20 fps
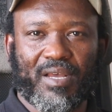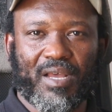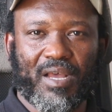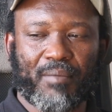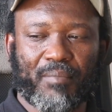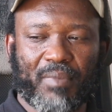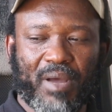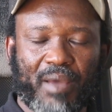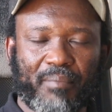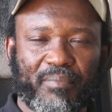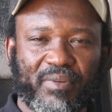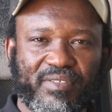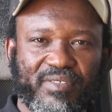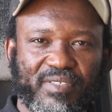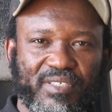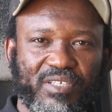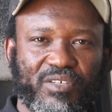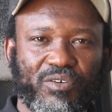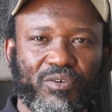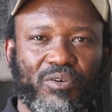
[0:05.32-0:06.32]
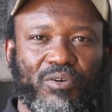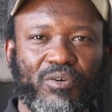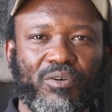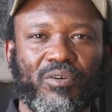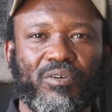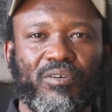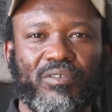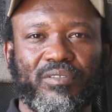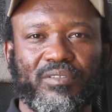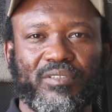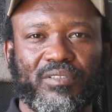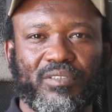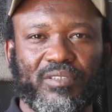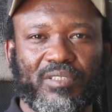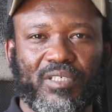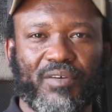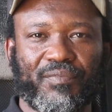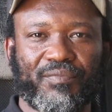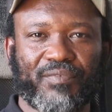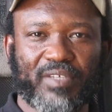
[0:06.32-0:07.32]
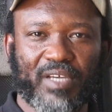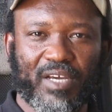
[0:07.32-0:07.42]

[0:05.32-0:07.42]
Um, I'm the CEO of